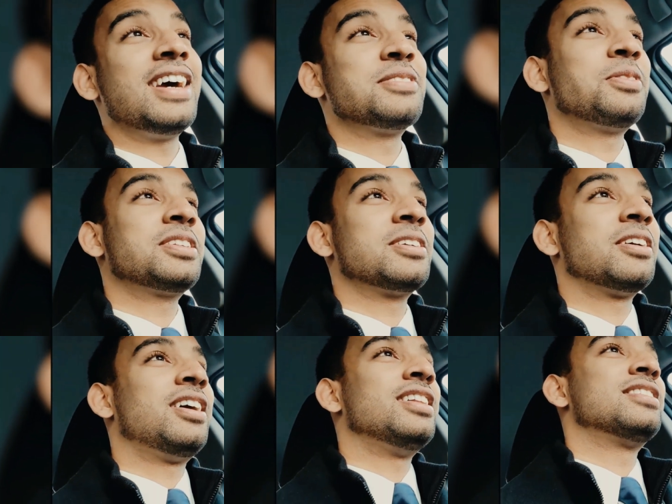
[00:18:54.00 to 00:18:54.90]
guys, what is
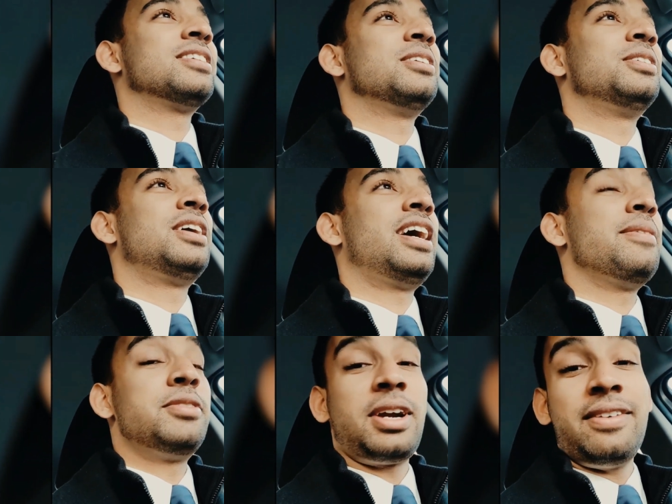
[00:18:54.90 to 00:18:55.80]
going on? So
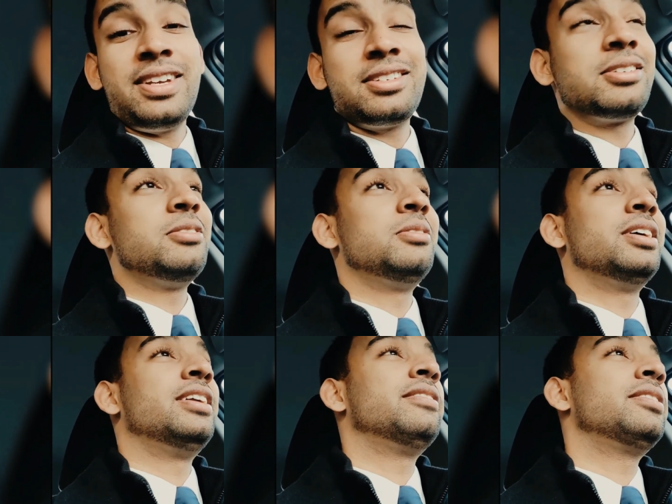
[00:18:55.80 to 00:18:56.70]
I'm driving to
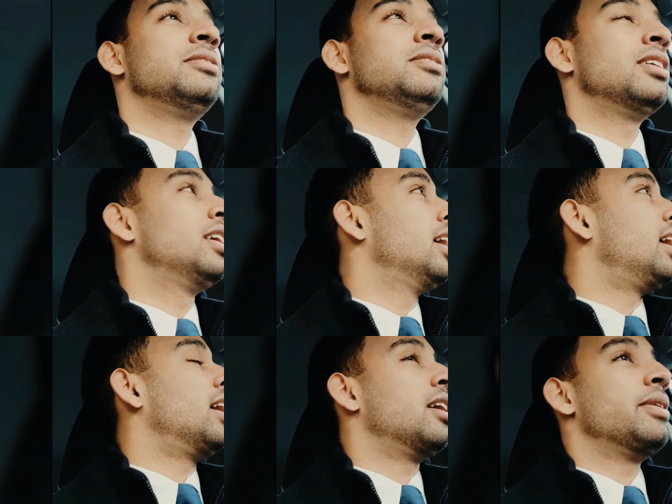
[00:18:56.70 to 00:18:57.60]
the interview
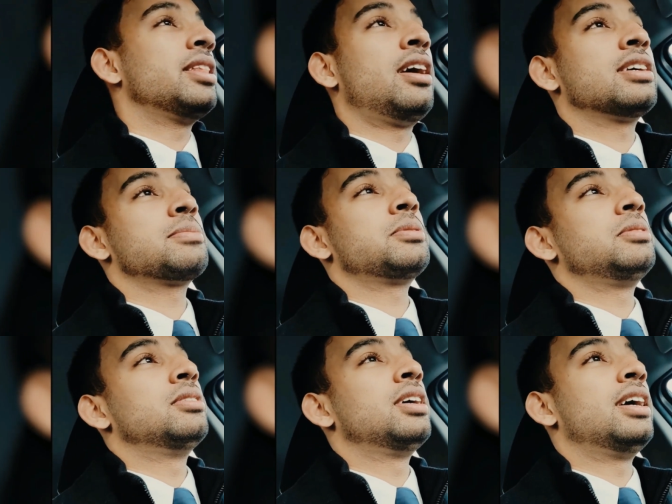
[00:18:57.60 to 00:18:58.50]
uh, in the
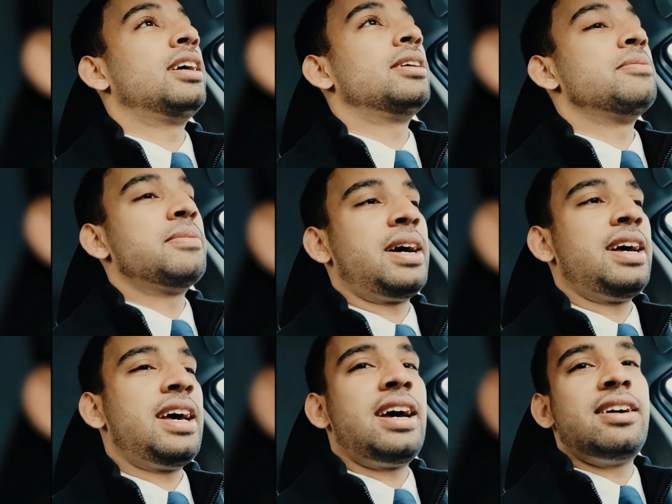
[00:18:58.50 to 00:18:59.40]
hospital. Um,
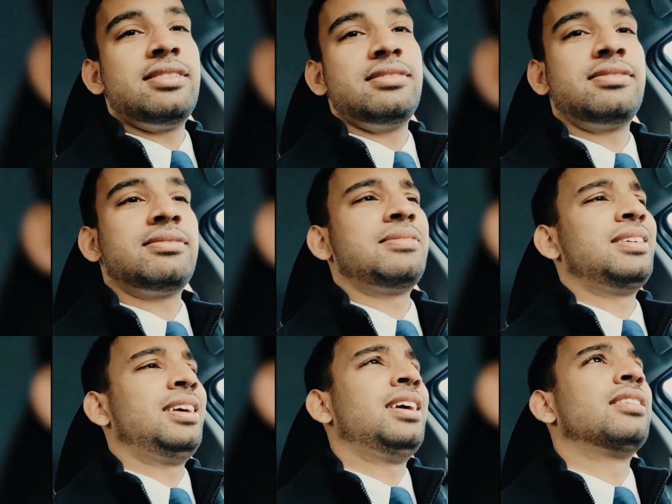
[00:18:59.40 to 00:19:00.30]
I have
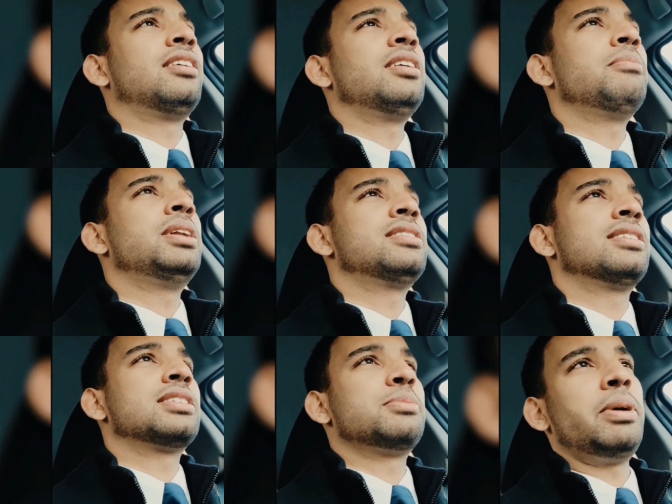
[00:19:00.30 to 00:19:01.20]
30 minutes
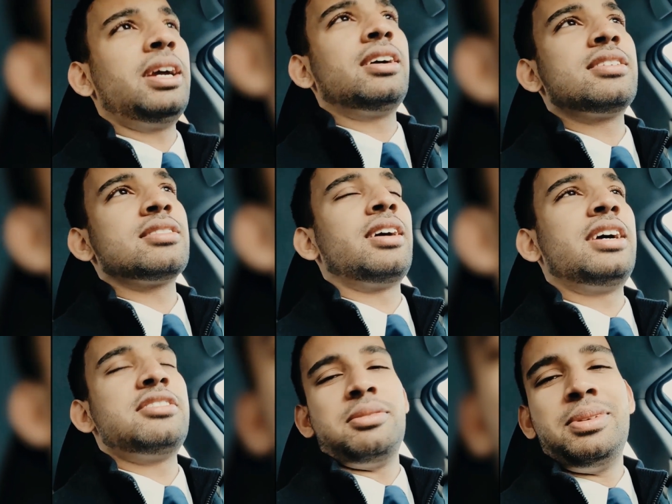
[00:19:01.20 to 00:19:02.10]
to spare, so
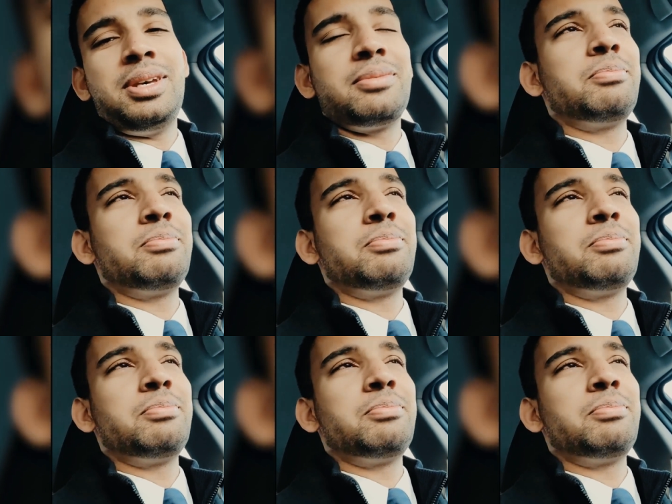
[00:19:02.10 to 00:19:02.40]
I should be,